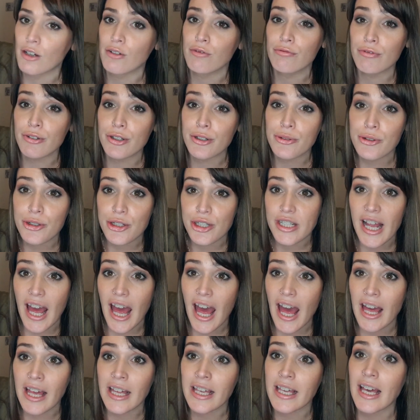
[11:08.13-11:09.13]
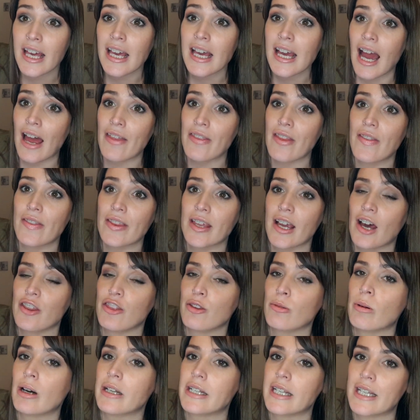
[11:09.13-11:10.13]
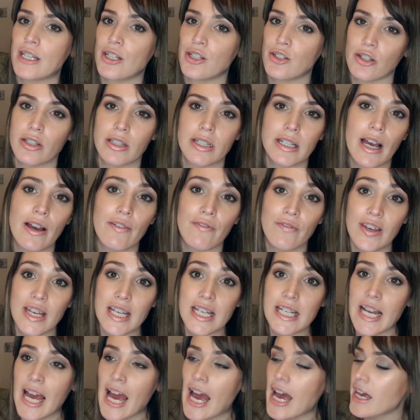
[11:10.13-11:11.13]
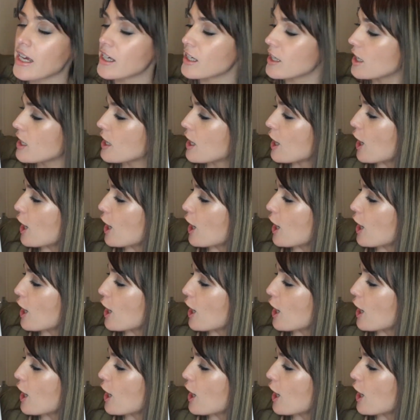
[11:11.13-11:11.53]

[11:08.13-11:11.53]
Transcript: ruche neck, and then the other one is just a V-neck.